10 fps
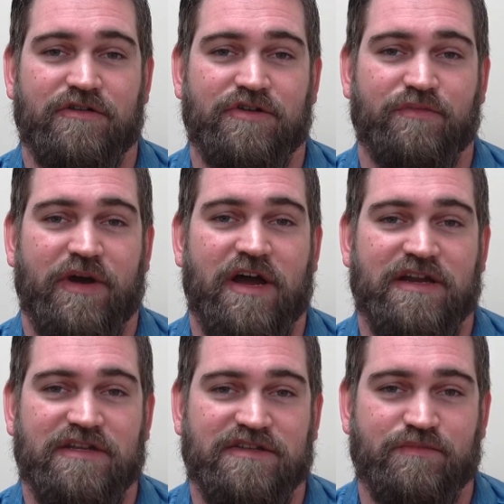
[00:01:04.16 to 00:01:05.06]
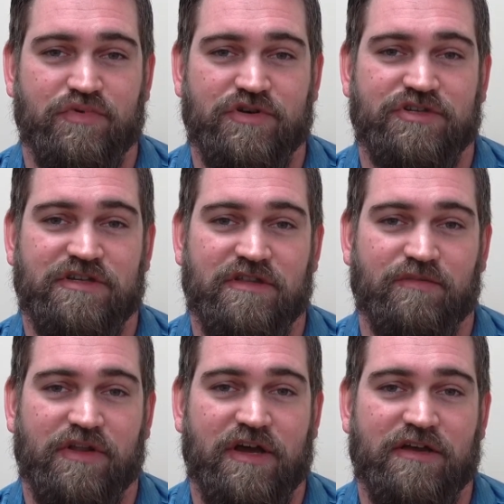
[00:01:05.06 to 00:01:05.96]
your body is pushing the
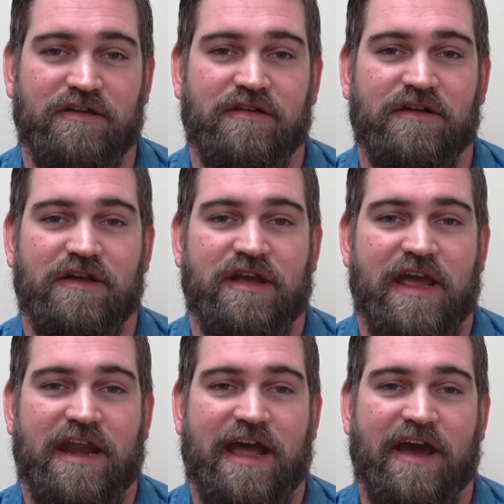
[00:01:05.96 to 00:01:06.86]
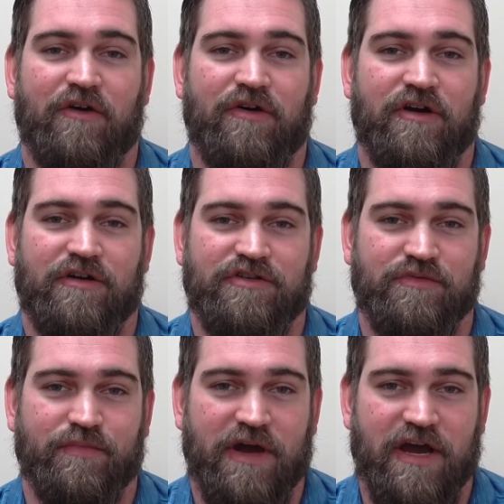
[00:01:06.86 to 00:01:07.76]
blood and how hard
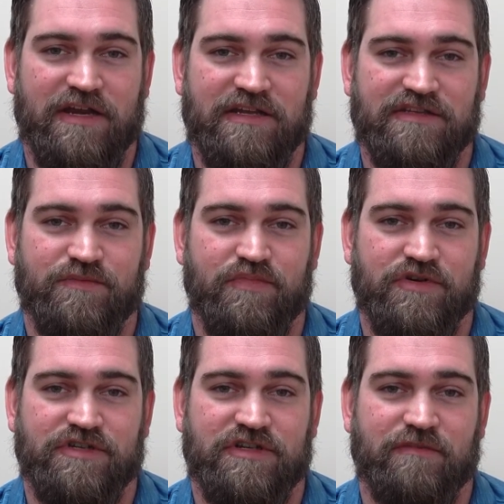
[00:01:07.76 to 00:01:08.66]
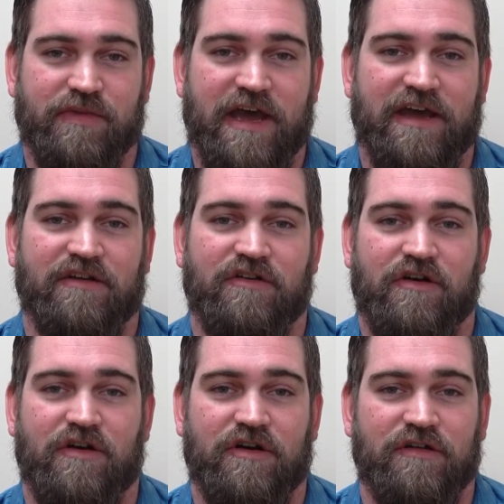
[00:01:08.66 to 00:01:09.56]
your body is pushing back
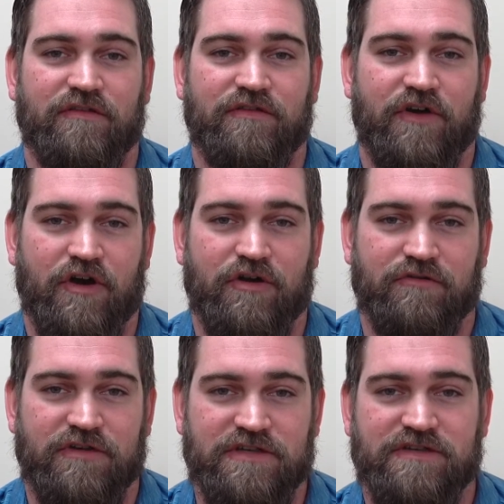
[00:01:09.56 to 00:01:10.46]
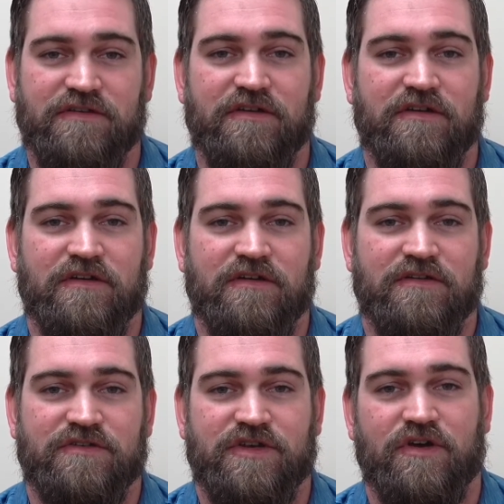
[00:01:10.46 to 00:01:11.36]
on the arteries.
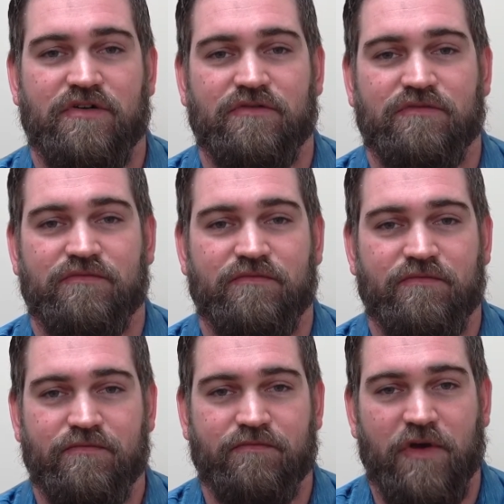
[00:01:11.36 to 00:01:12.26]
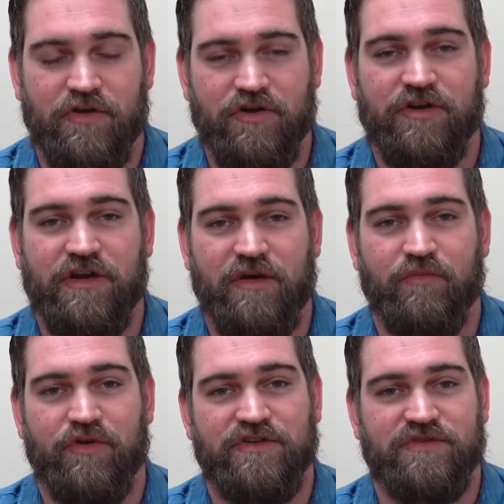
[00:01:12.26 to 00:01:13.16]
So a good
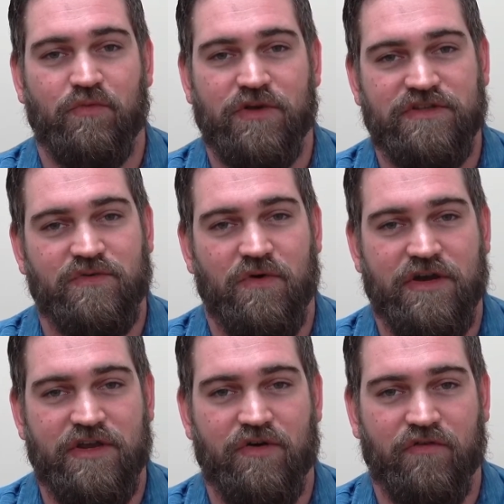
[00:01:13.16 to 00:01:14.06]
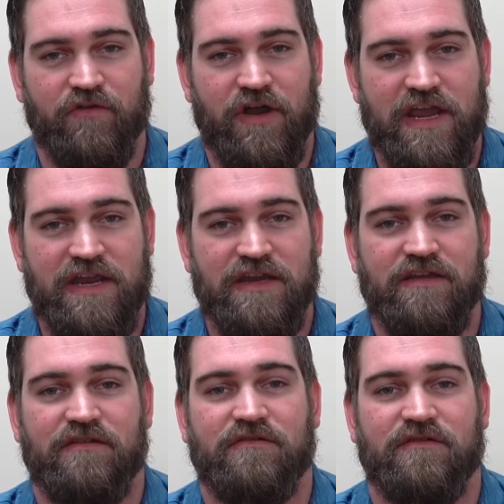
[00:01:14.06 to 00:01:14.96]
number is 120 over
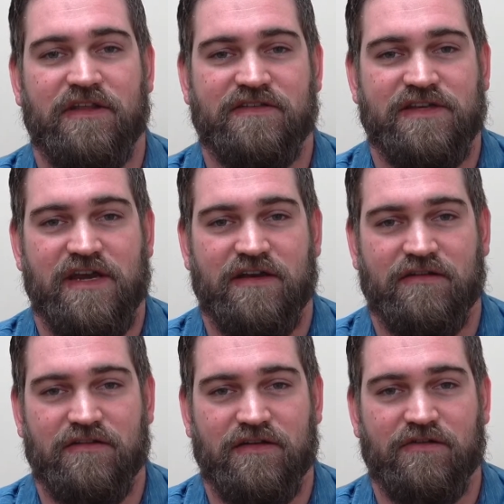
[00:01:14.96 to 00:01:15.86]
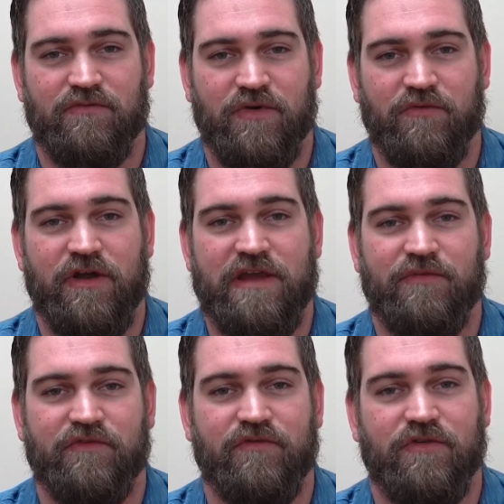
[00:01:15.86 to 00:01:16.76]
80. That's kind of what we're
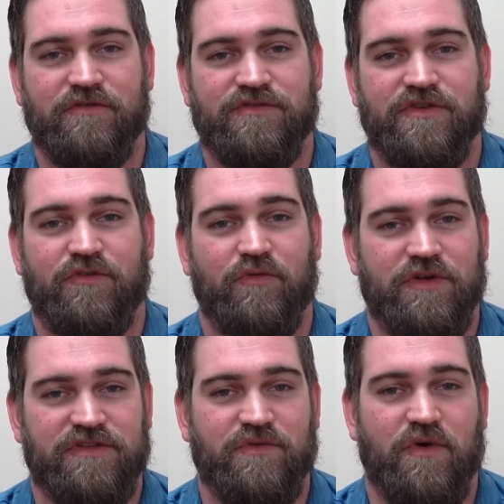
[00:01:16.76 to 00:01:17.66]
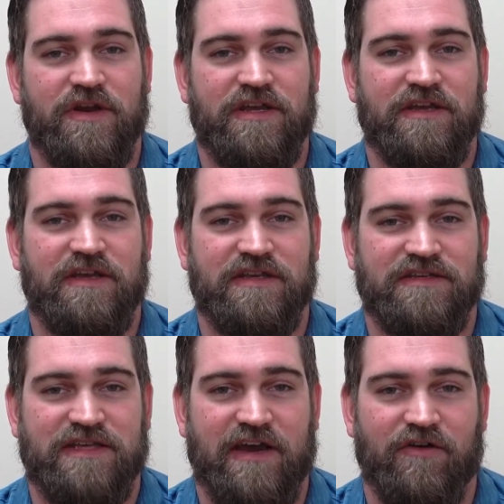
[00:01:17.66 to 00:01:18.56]
aiming for. So the 120
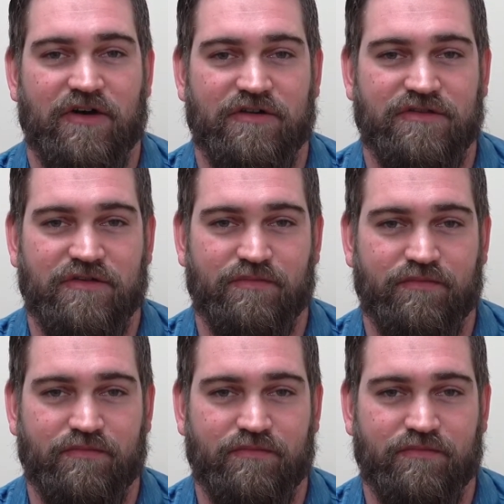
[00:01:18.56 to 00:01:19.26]
is how hard the